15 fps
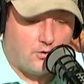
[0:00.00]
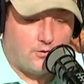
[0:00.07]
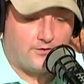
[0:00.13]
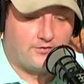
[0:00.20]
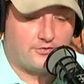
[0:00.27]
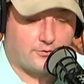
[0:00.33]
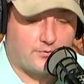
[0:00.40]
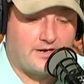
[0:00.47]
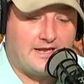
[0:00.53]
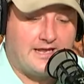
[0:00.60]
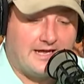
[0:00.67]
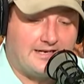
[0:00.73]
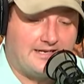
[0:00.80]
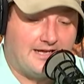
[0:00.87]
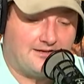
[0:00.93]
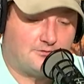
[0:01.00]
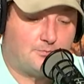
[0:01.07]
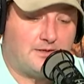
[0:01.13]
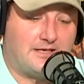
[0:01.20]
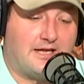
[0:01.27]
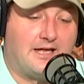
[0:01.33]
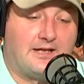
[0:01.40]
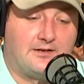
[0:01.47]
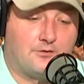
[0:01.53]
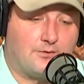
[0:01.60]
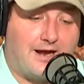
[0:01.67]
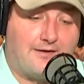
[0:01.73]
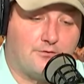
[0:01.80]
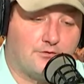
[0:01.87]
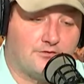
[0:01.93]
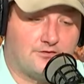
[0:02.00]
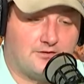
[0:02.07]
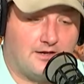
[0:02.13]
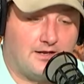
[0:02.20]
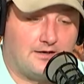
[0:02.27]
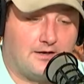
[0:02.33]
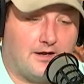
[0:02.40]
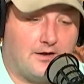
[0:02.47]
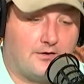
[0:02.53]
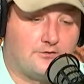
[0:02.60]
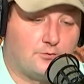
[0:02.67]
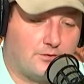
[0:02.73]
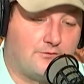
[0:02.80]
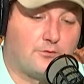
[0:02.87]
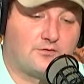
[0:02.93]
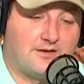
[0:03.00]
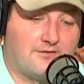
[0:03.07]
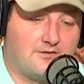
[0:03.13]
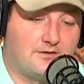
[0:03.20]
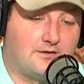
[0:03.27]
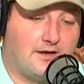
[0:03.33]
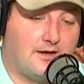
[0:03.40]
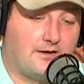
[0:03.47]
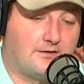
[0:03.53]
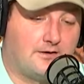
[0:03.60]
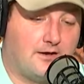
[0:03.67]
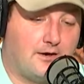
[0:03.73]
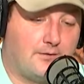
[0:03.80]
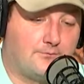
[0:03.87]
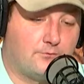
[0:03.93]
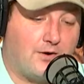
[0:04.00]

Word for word: On Three and ESPN rivals and 24/7, uh, and uh,